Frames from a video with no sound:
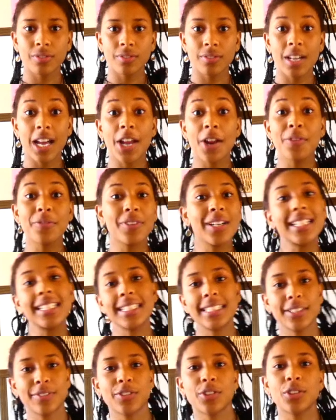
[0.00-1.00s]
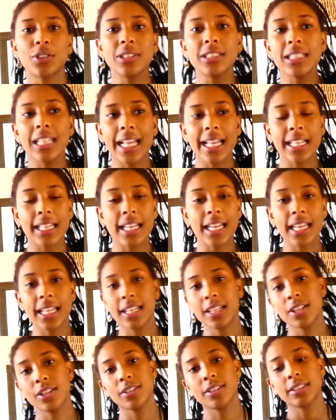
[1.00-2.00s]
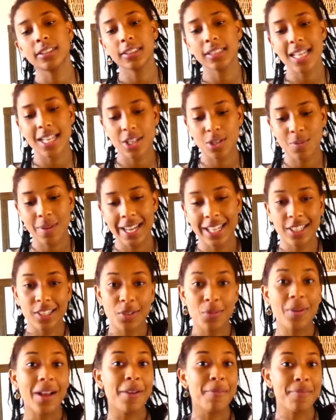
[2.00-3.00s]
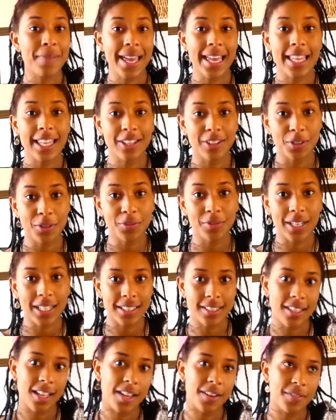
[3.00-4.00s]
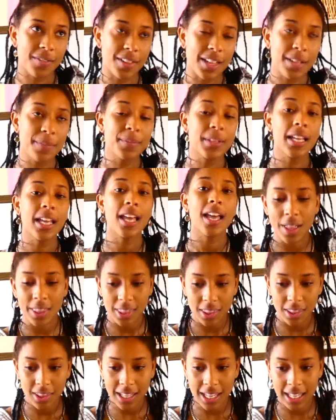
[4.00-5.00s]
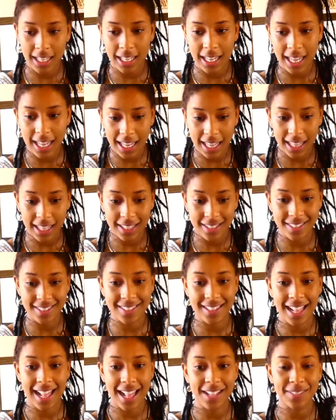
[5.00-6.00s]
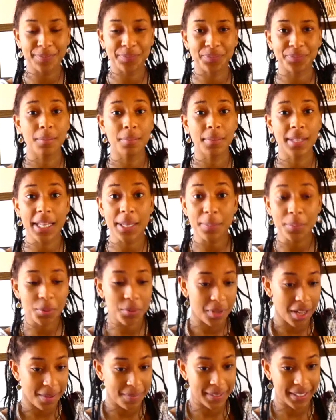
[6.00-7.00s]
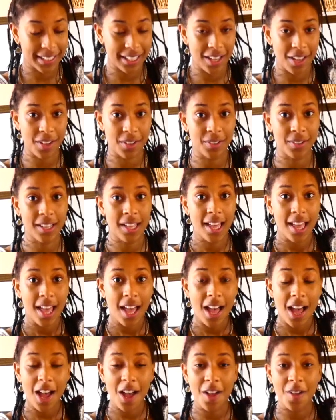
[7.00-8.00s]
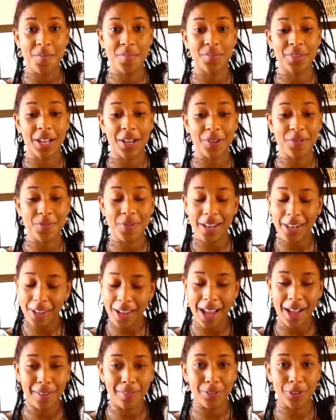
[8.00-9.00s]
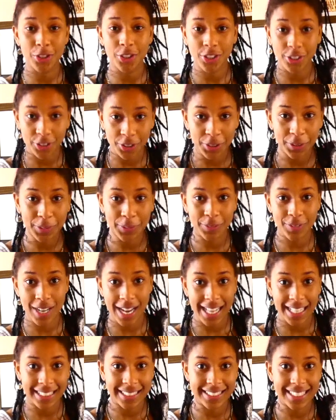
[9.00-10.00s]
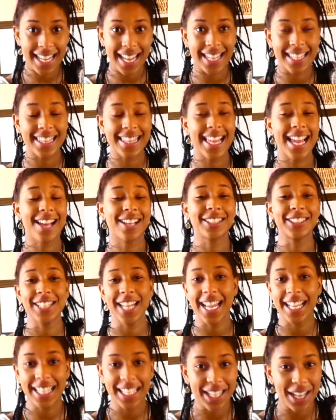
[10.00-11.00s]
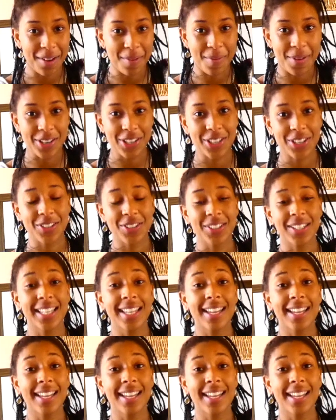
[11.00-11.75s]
I don't find it difficult like in a situation where I'm making new friends kind of thing. One thing is that people come and go, but when you have true friends and they are checking up on you,